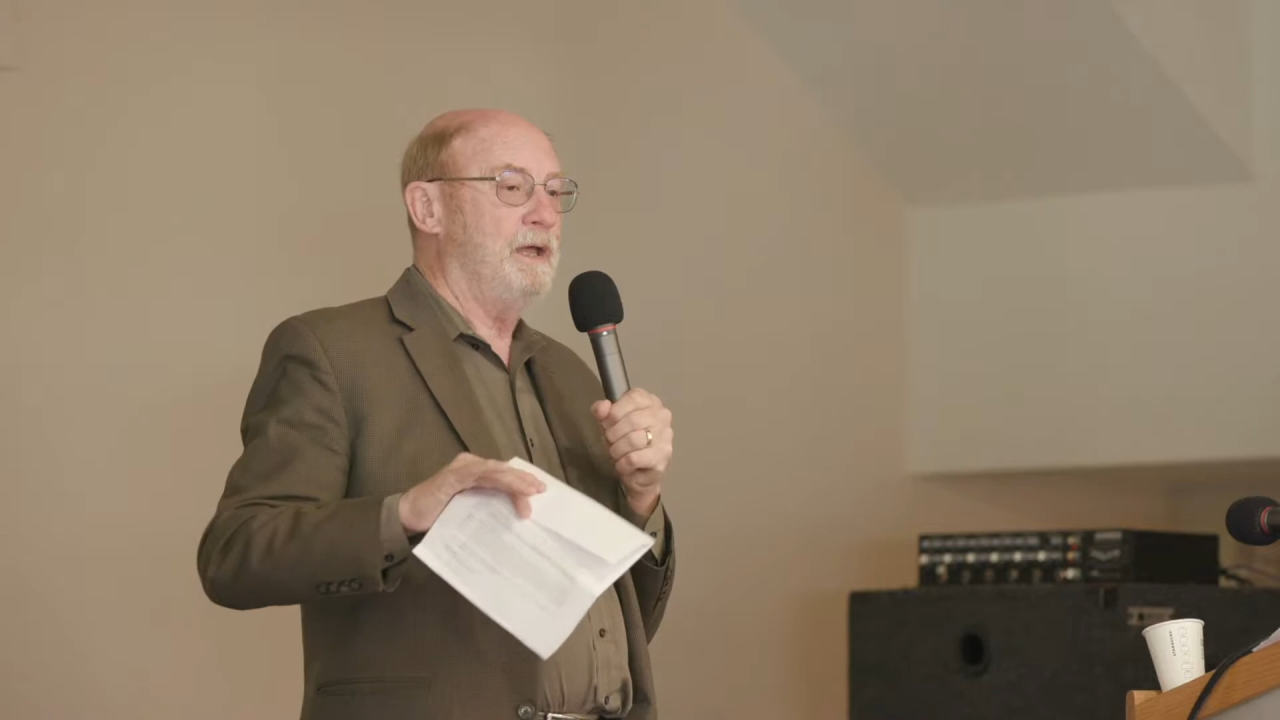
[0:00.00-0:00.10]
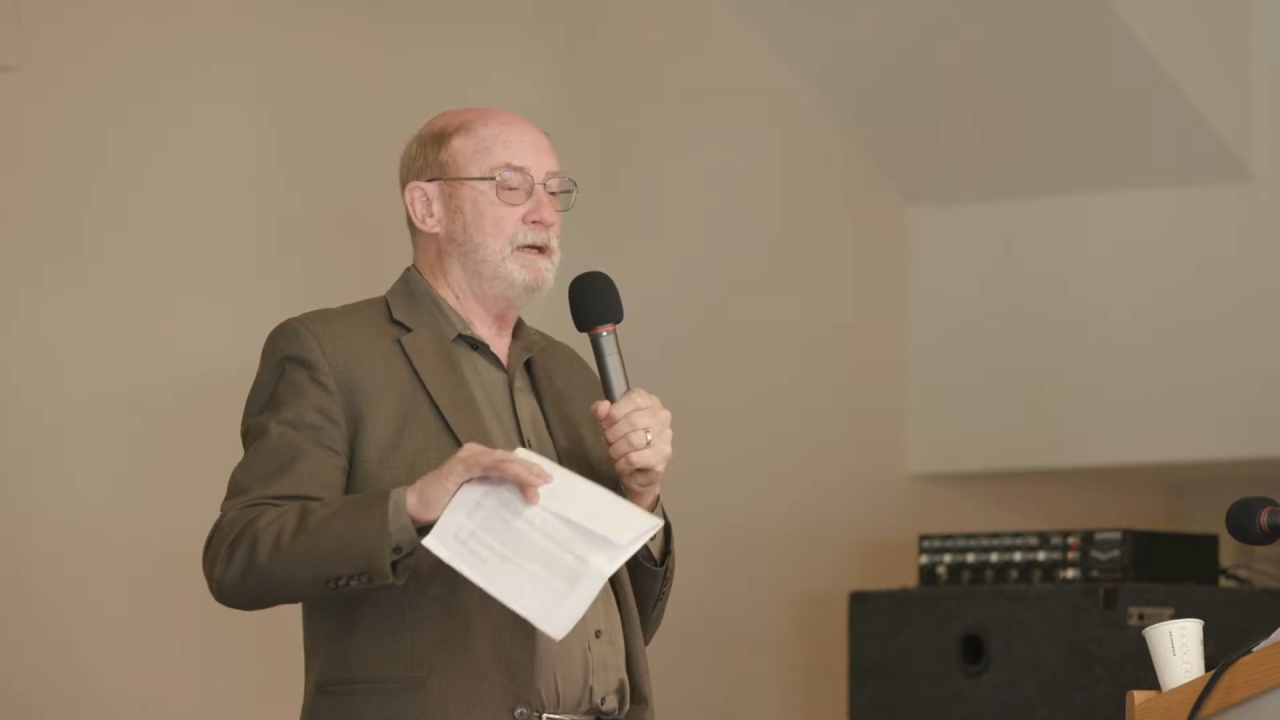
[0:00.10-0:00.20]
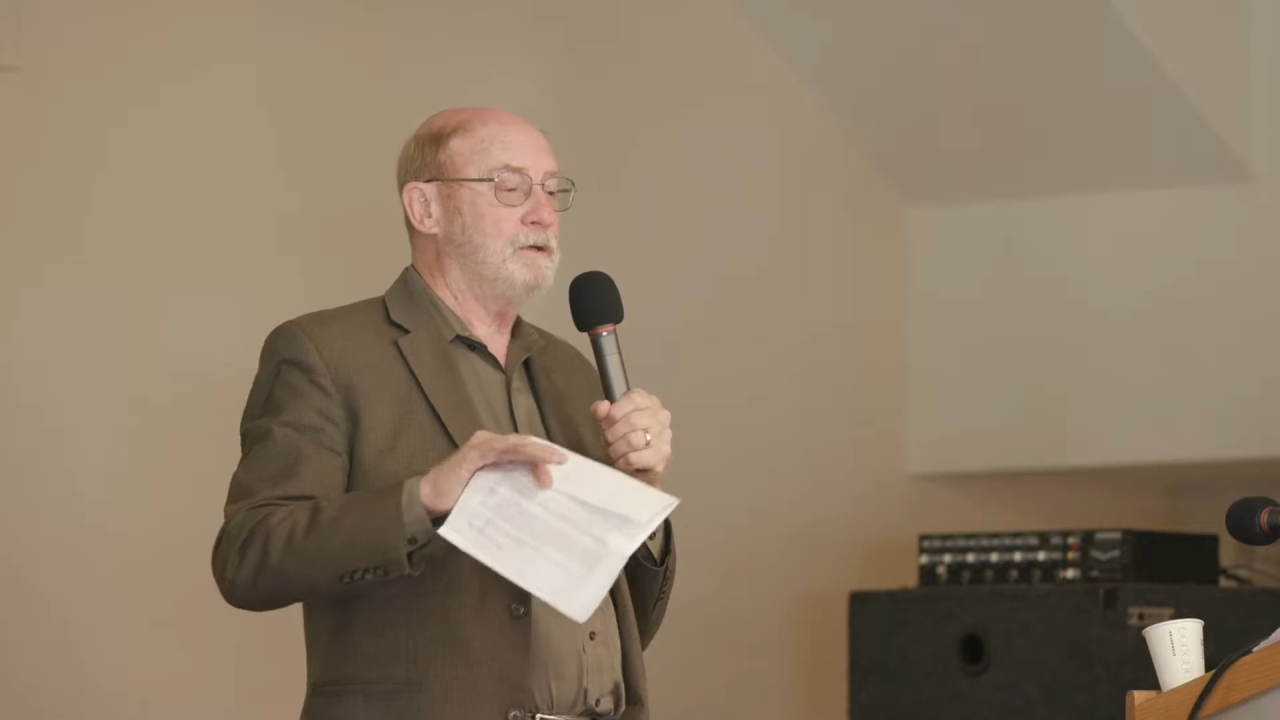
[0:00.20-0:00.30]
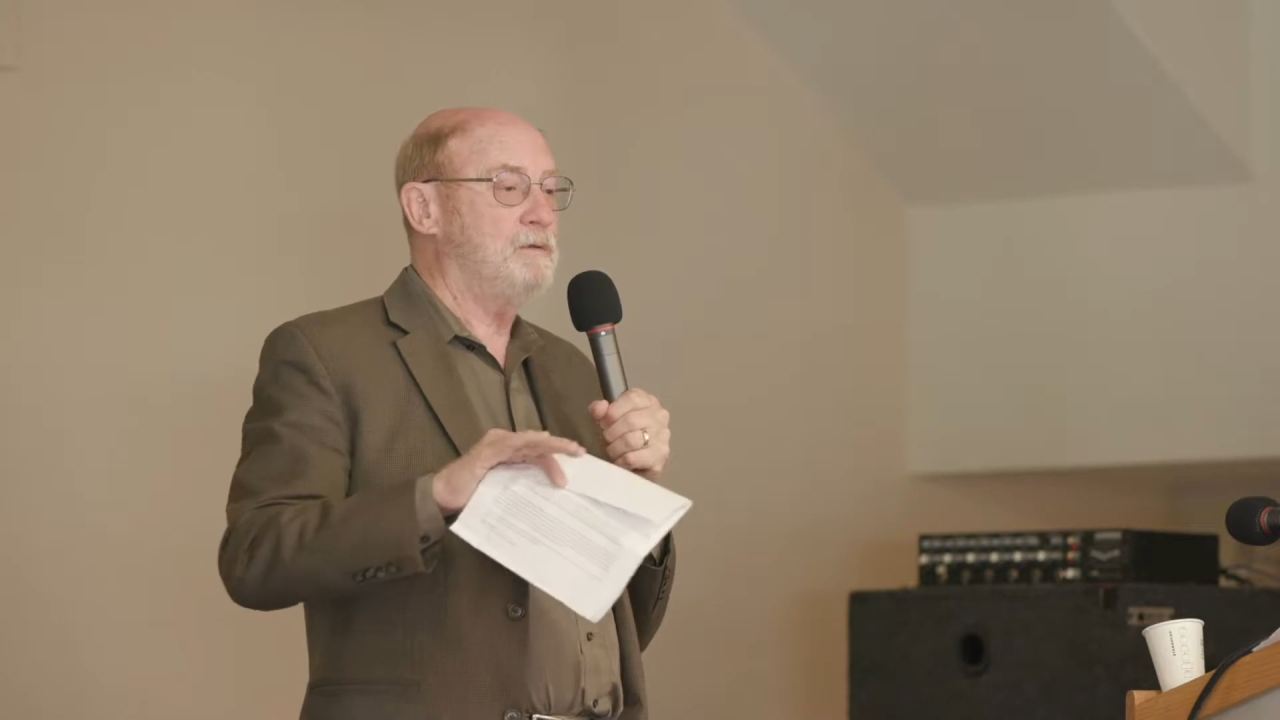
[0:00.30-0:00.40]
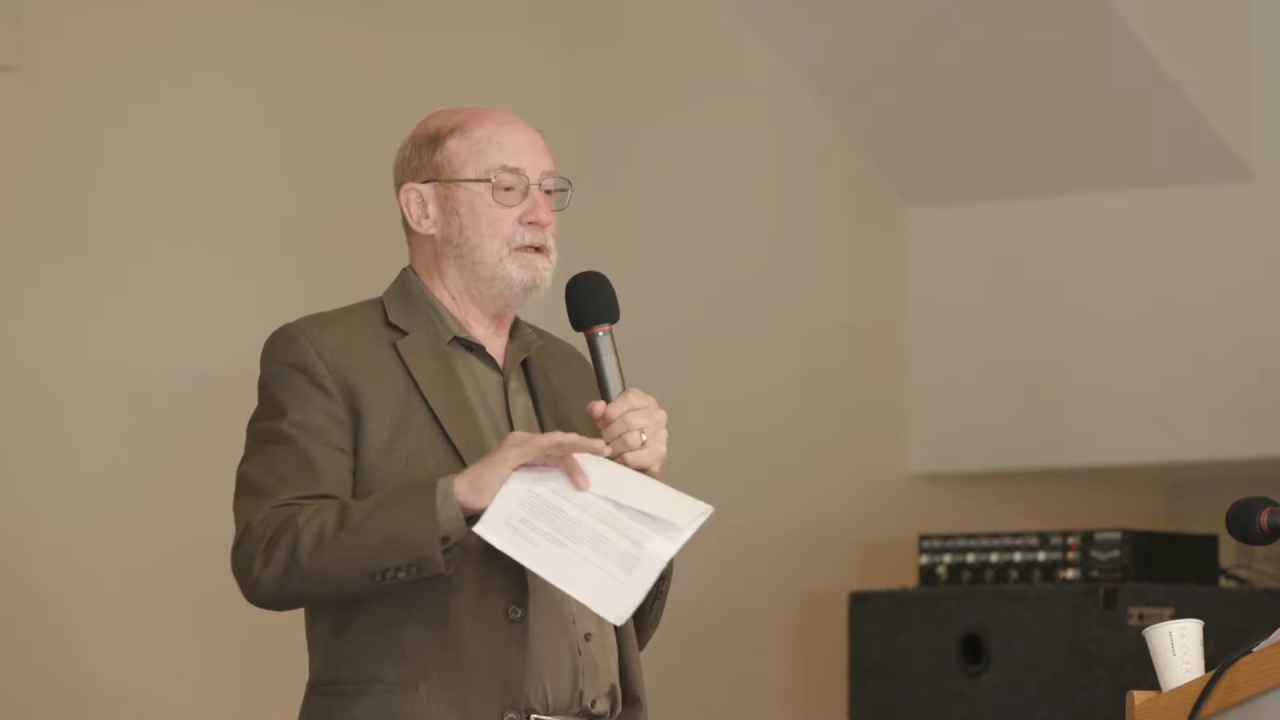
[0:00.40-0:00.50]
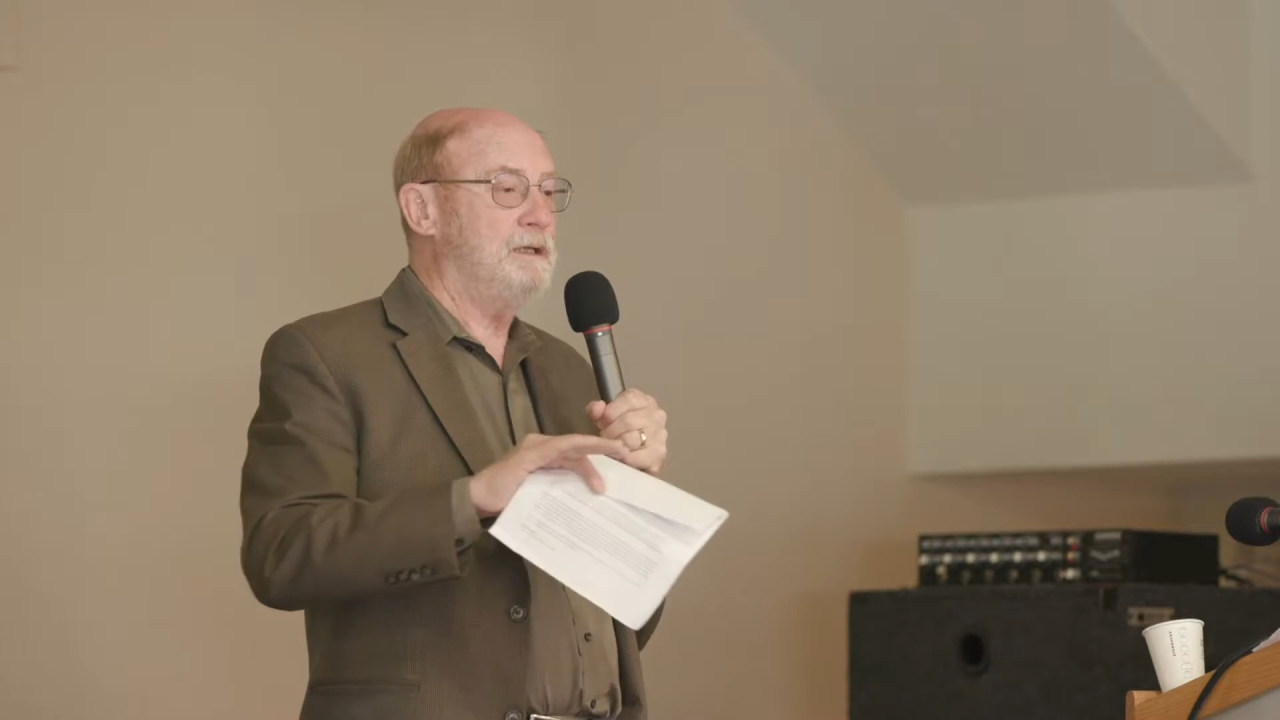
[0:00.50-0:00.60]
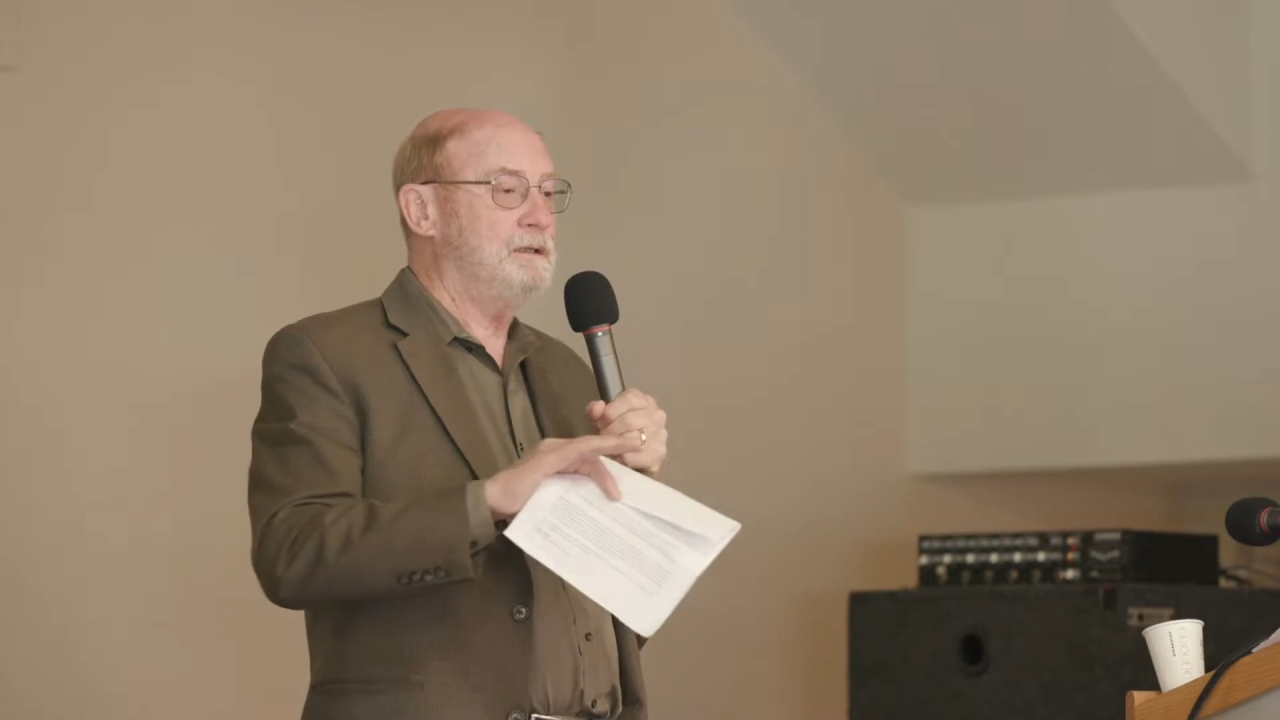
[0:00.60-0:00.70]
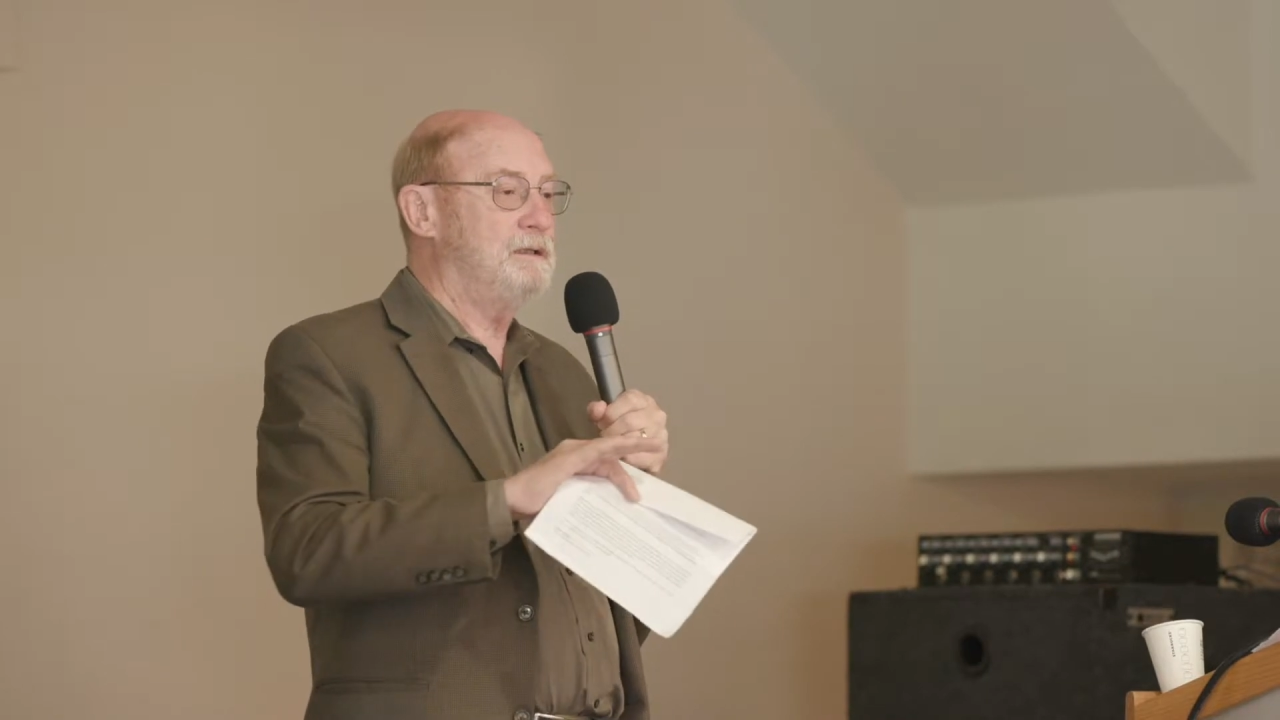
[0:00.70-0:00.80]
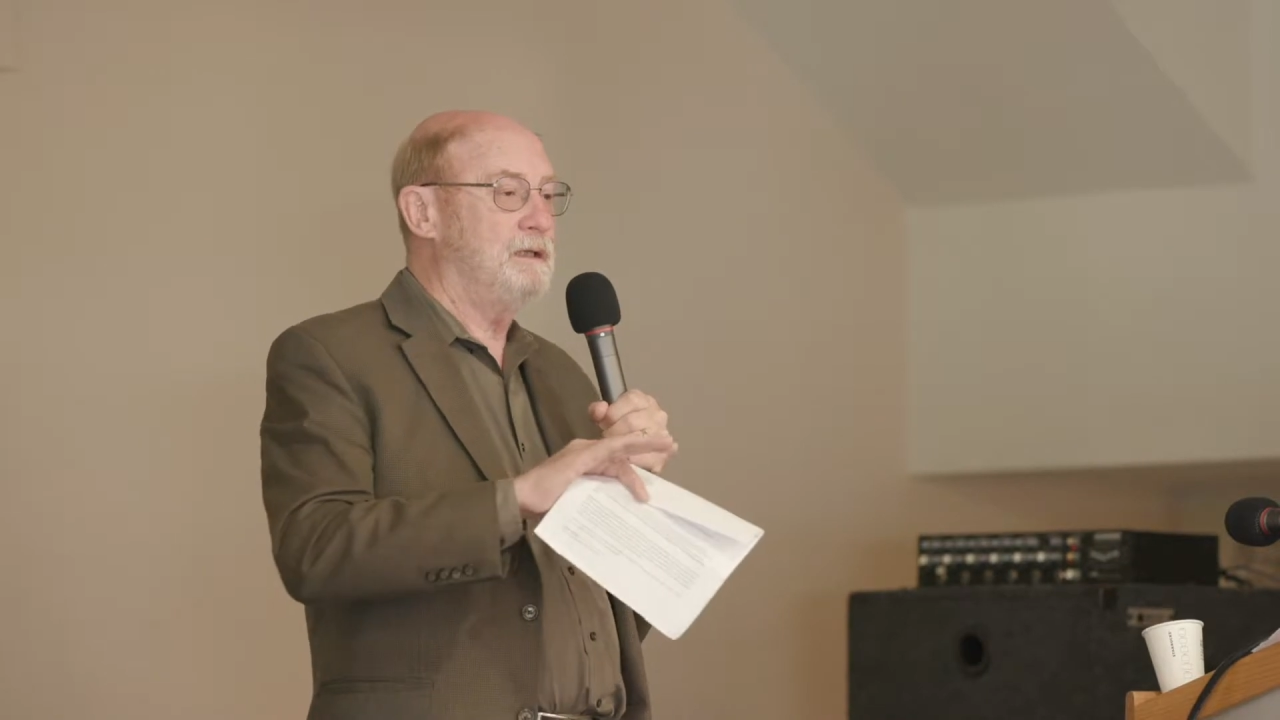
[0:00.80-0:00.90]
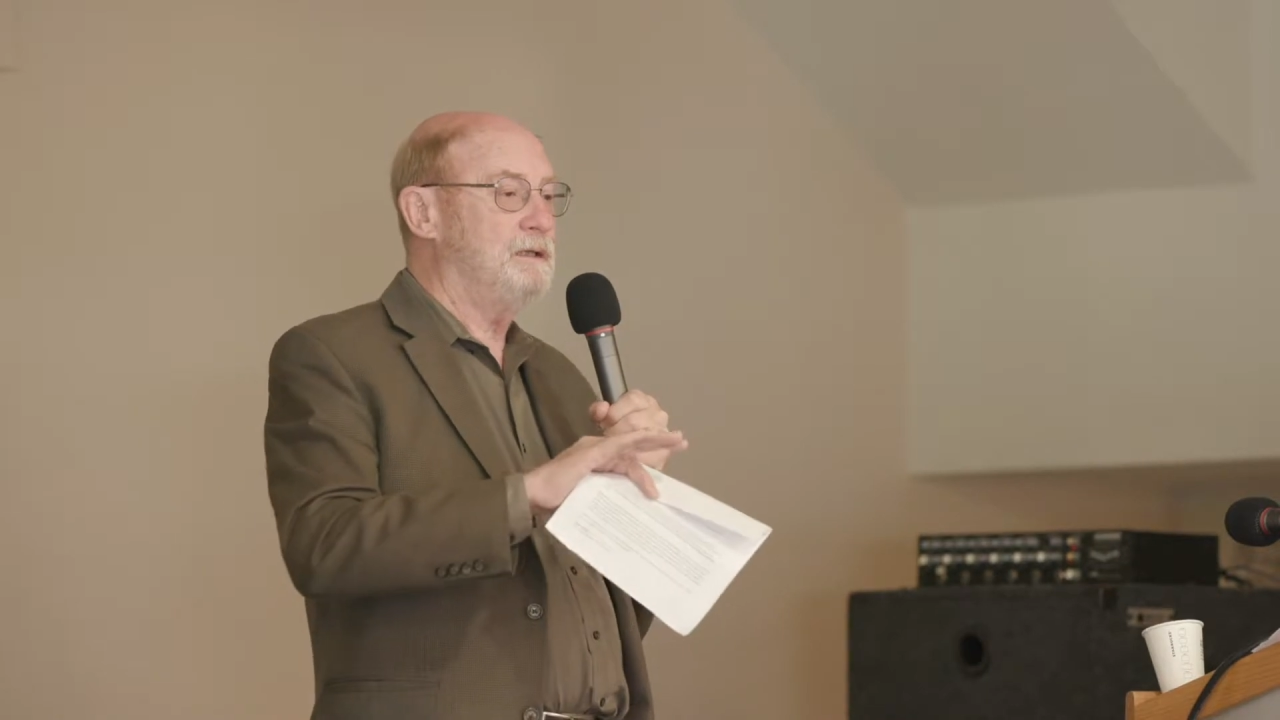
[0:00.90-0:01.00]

and it created